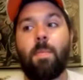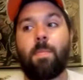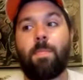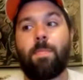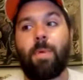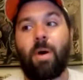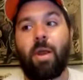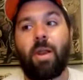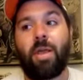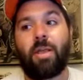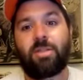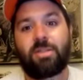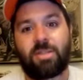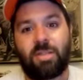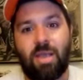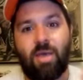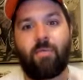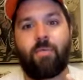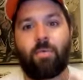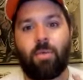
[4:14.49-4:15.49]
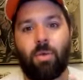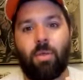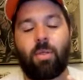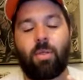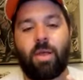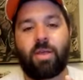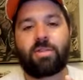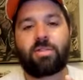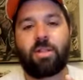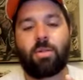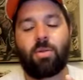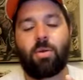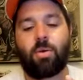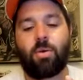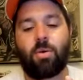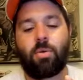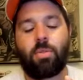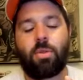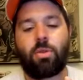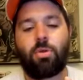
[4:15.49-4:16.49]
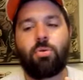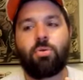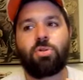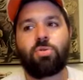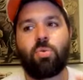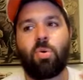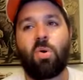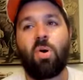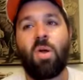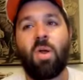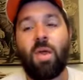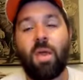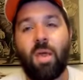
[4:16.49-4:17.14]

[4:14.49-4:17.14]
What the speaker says: but it's definitely lasting longer than usual.